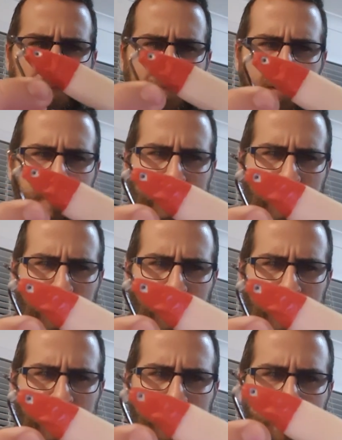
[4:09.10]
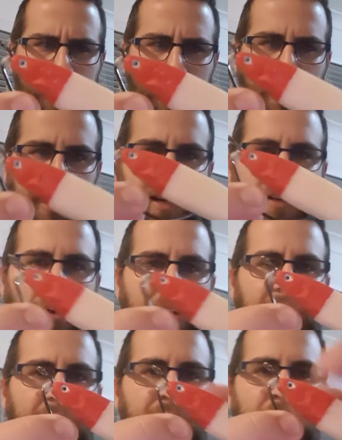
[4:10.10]
you've got your screw head
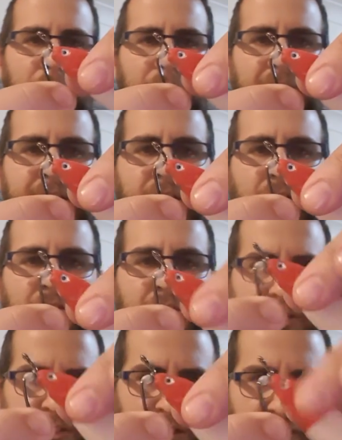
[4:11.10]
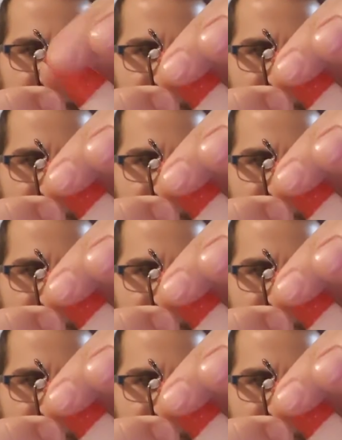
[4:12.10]
locking your plastic on, so the soft